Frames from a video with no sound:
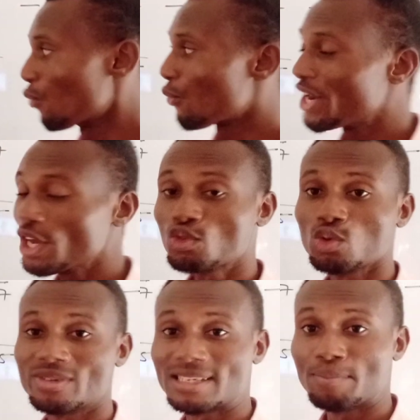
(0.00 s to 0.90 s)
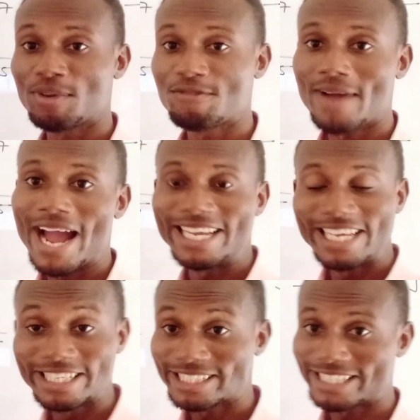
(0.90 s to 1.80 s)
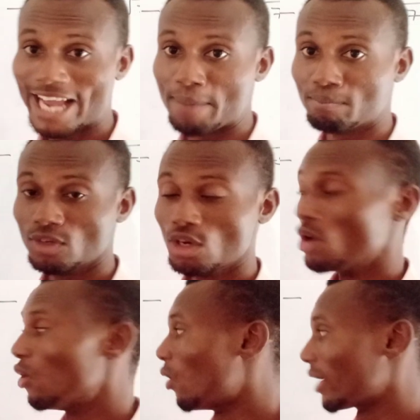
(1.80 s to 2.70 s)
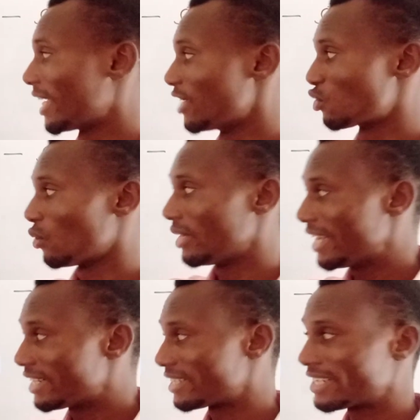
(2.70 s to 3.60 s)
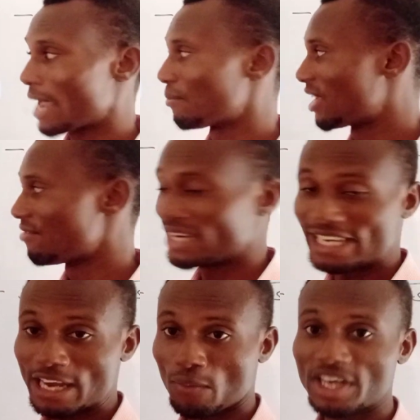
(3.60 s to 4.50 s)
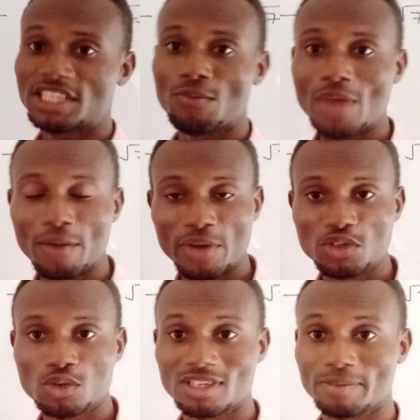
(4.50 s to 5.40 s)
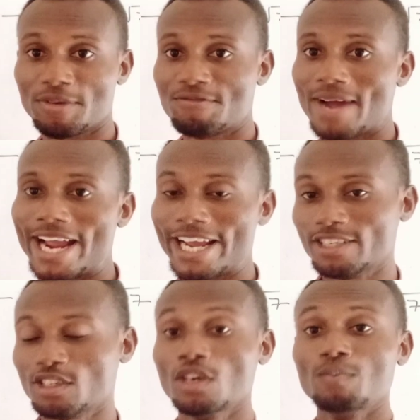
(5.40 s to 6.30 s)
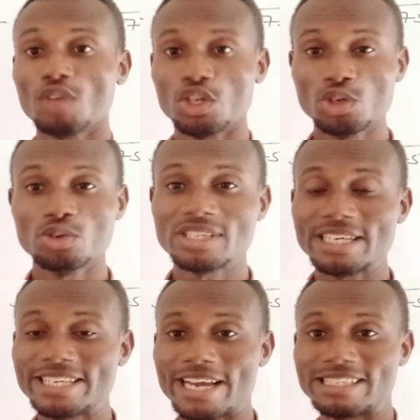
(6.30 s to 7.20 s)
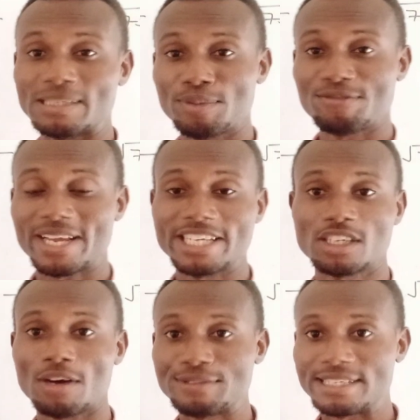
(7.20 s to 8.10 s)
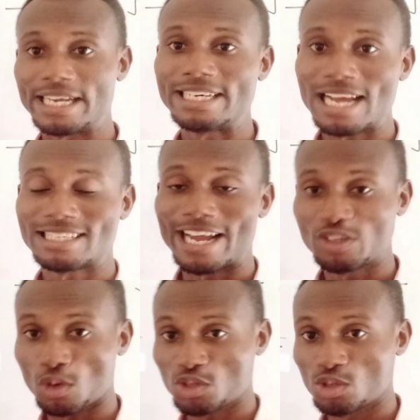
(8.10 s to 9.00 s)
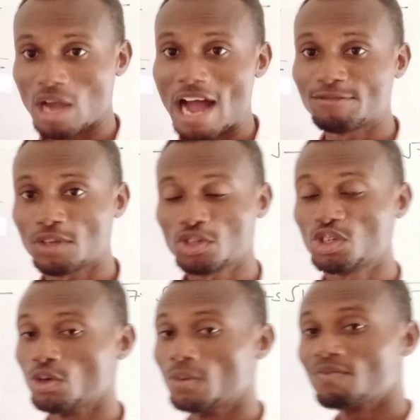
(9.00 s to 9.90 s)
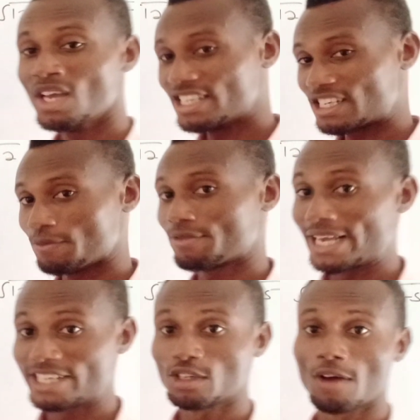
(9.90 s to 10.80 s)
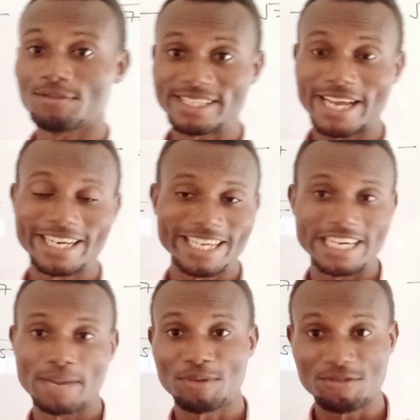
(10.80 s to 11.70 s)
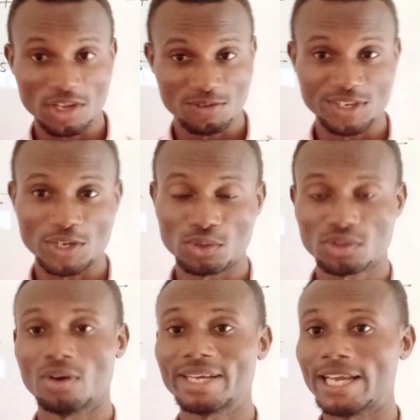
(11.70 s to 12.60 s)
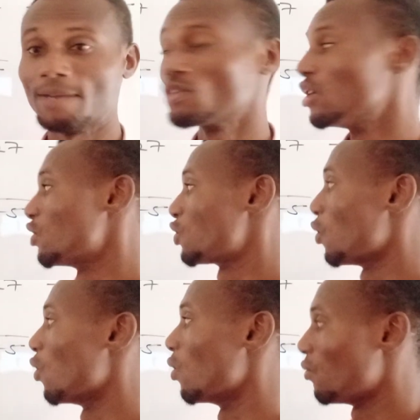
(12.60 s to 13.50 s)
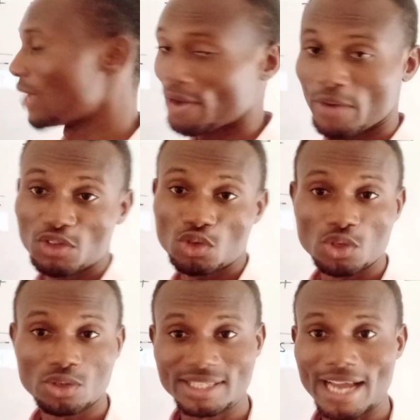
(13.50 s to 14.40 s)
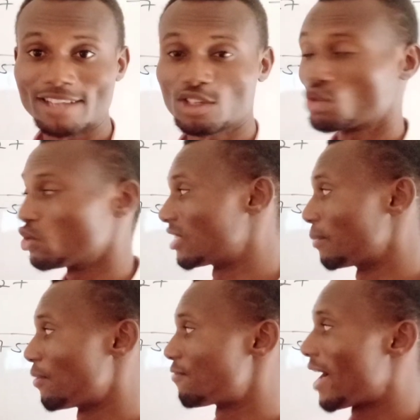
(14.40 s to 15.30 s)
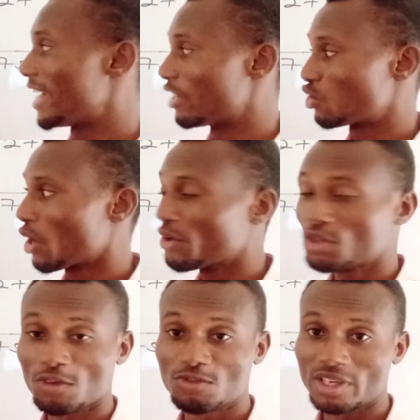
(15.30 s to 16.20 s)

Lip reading: we need to simplify each term. Okay, so each term given in the question, we are going to simplify it using the simplification of said that I taught you. I've taught you simplification of said in the previous videos. Okay, so we are going to use that to simplify the square root of